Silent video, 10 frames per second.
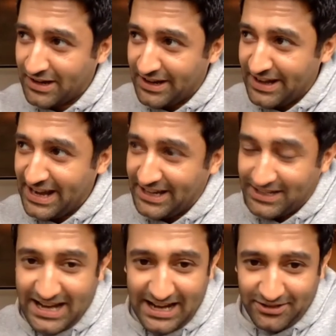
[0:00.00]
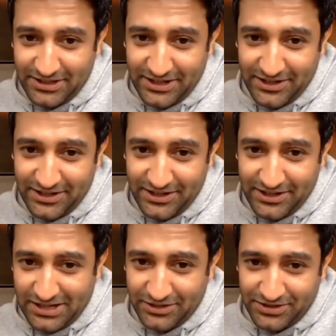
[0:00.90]
Nate, Caitlin,
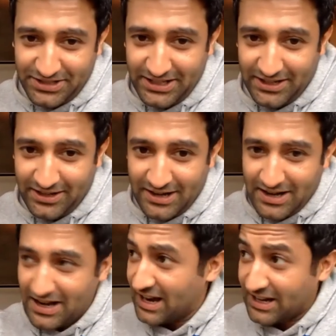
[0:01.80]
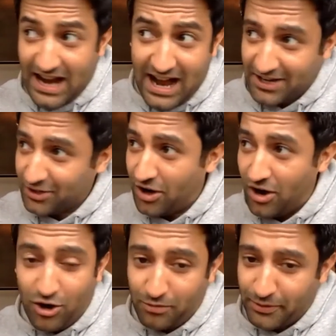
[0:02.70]
Chelsea, Kyle,
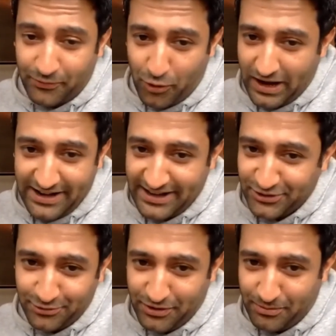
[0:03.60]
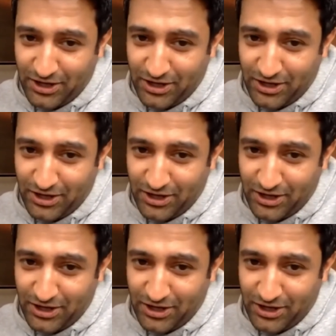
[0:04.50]
all beforehand. I knew them